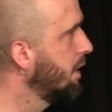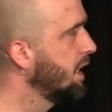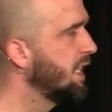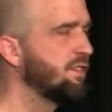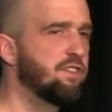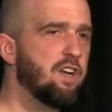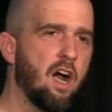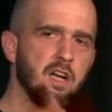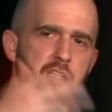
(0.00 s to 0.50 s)

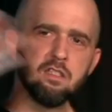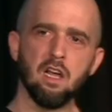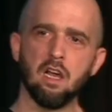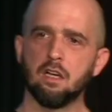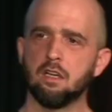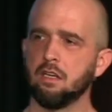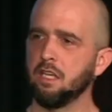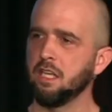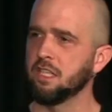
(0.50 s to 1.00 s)
If God's not
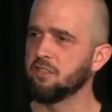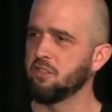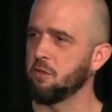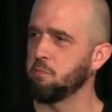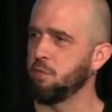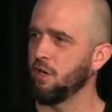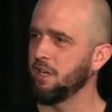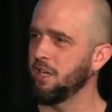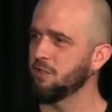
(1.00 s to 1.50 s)
going to answer the
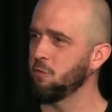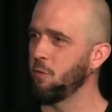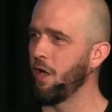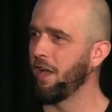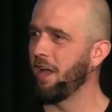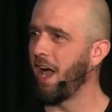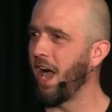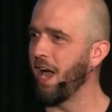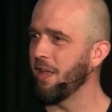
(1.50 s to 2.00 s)
prayer, guess
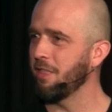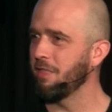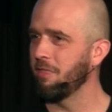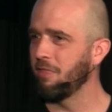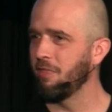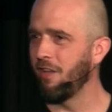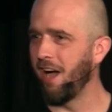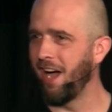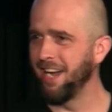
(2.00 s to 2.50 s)
what?
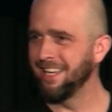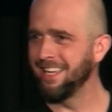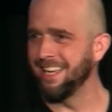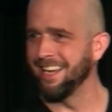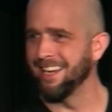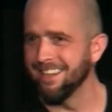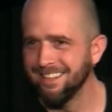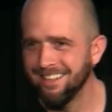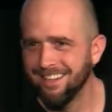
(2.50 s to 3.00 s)
I
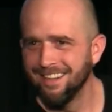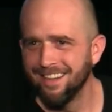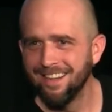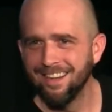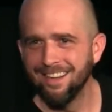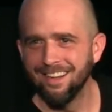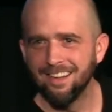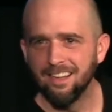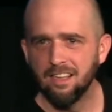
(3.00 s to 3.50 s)
can.
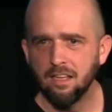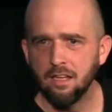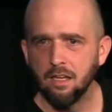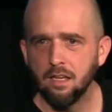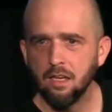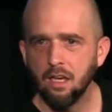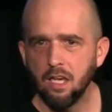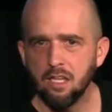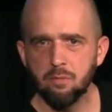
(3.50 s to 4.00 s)

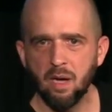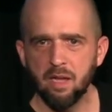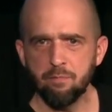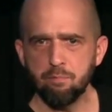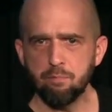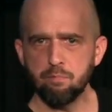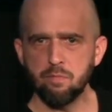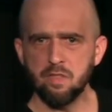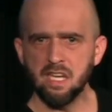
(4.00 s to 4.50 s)
And you might
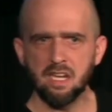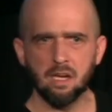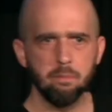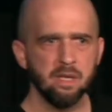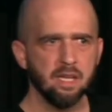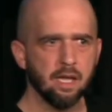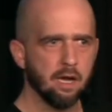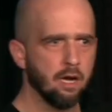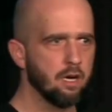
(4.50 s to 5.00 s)
think I'm
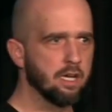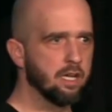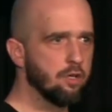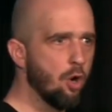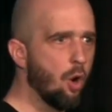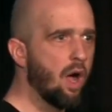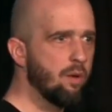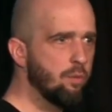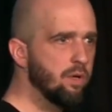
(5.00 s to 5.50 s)
being arrogant.
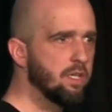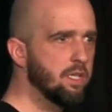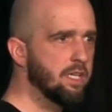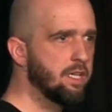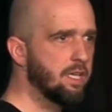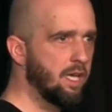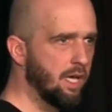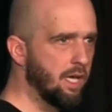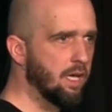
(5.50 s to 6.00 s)
No, I really
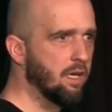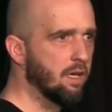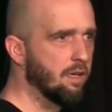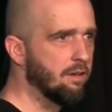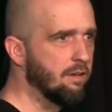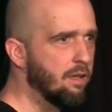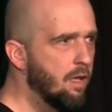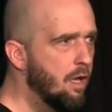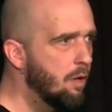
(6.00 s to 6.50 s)

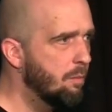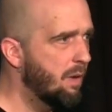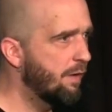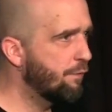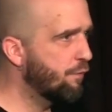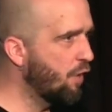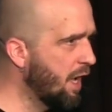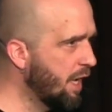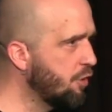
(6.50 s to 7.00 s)
can. My
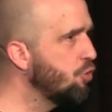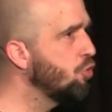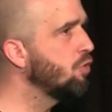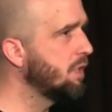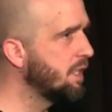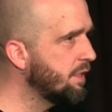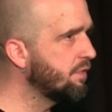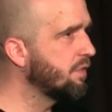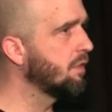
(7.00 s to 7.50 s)
friend who
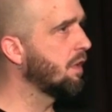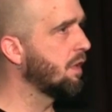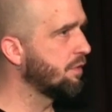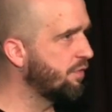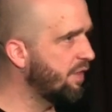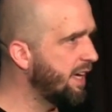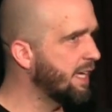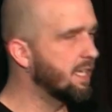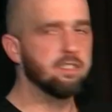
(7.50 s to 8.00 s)
lives in Las
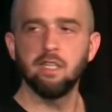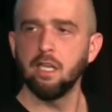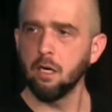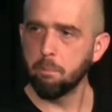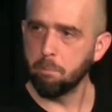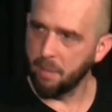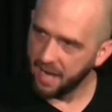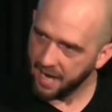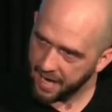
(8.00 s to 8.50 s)
Vegas,
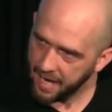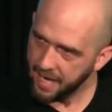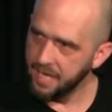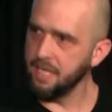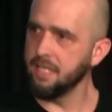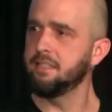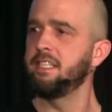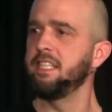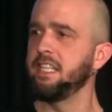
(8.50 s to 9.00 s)
they're
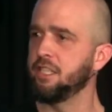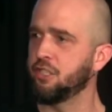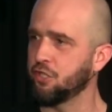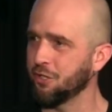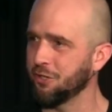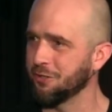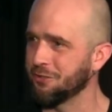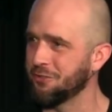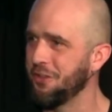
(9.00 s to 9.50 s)
paying
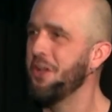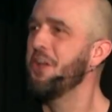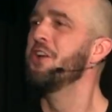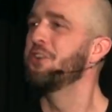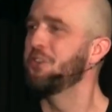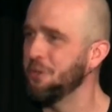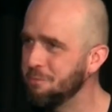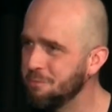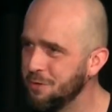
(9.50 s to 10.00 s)
teachers
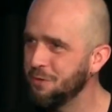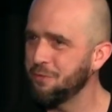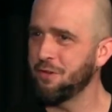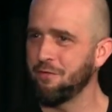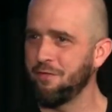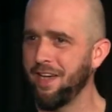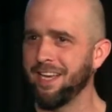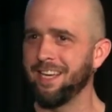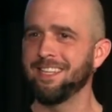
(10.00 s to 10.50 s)
to move to
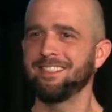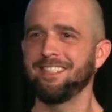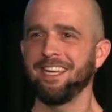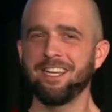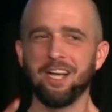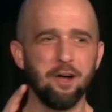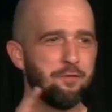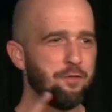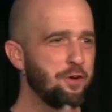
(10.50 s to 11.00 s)
Vegas. They
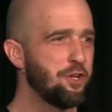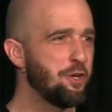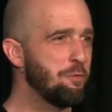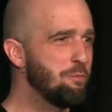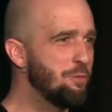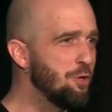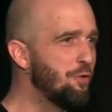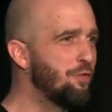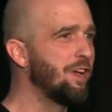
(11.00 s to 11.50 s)
cover your
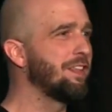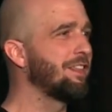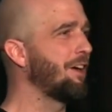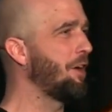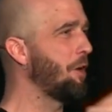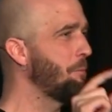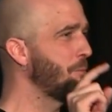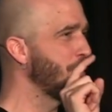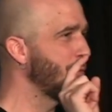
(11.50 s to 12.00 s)
moving. They'll
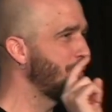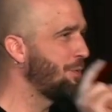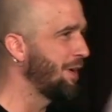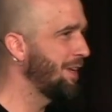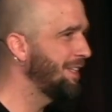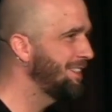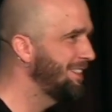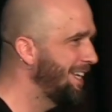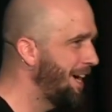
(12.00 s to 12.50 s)
help you with
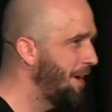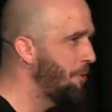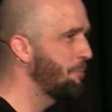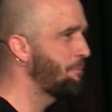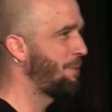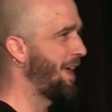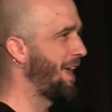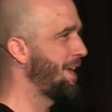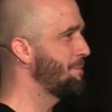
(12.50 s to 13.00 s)
a down
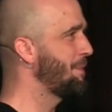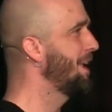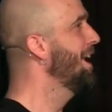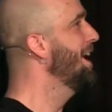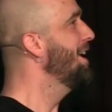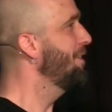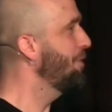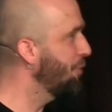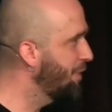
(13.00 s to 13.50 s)
payment.
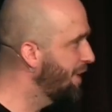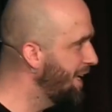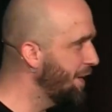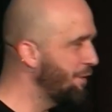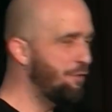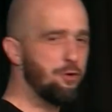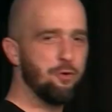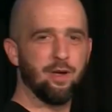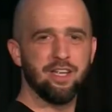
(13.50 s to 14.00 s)
They'll
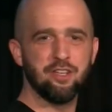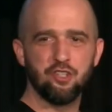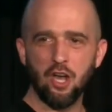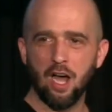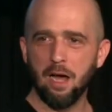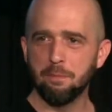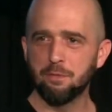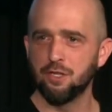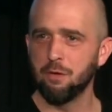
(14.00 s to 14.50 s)
give you a
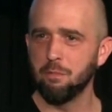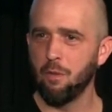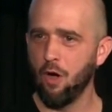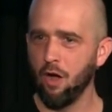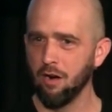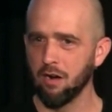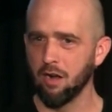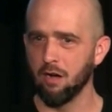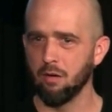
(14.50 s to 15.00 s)
job
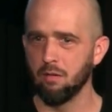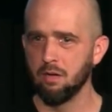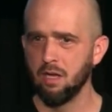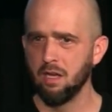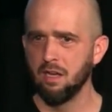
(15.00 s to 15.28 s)
tomorrow.